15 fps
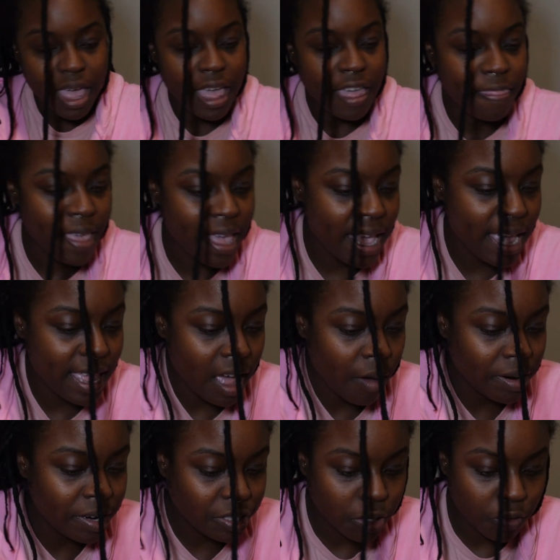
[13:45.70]
And then I
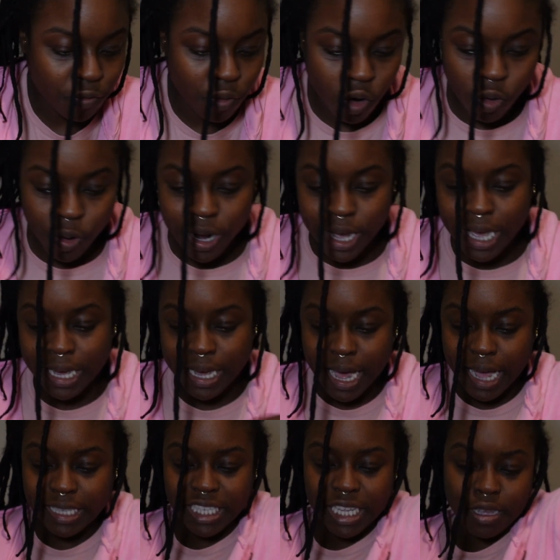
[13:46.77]
went to Sephora and
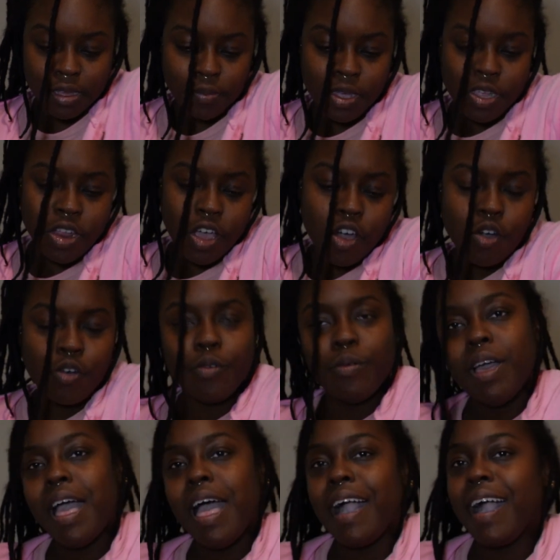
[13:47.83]
got some, you know,
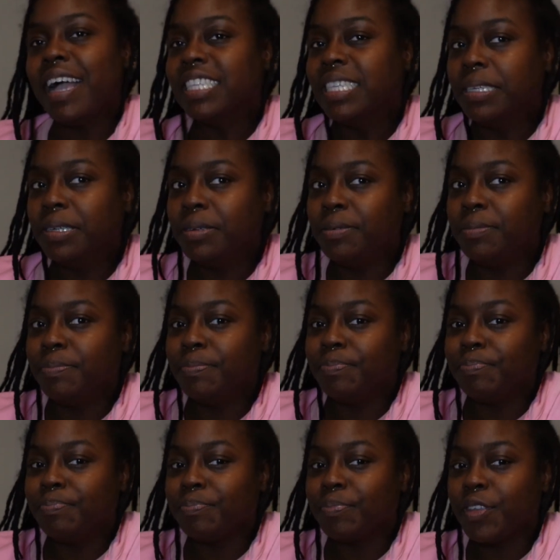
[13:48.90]
I got
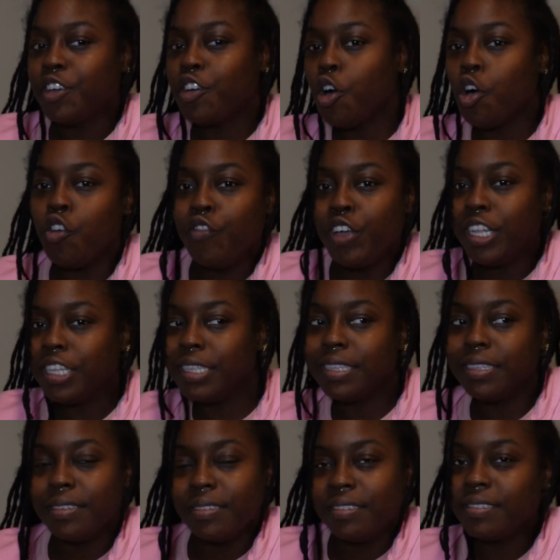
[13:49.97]
some
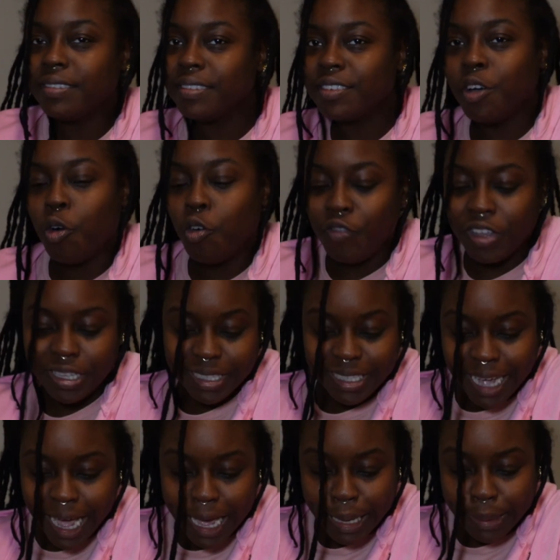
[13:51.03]
COVID
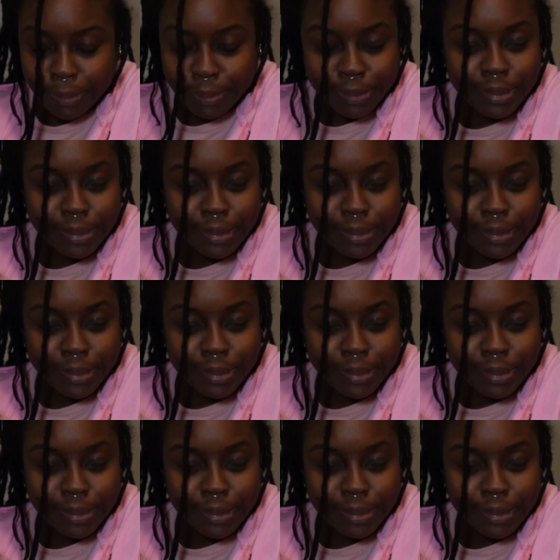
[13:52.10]
type,